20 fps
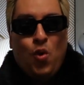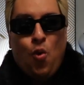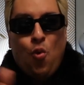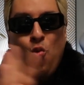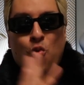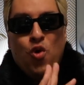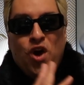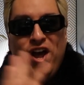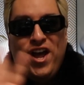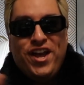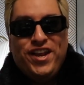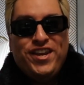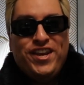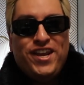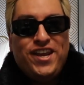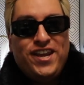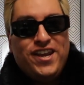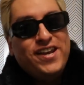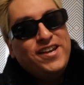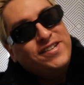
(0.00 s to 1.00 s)
What
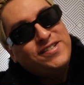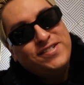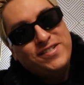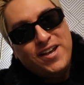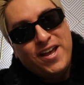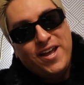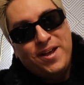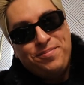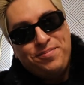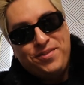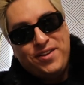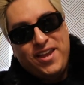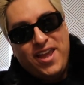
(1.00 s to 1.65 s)
is up,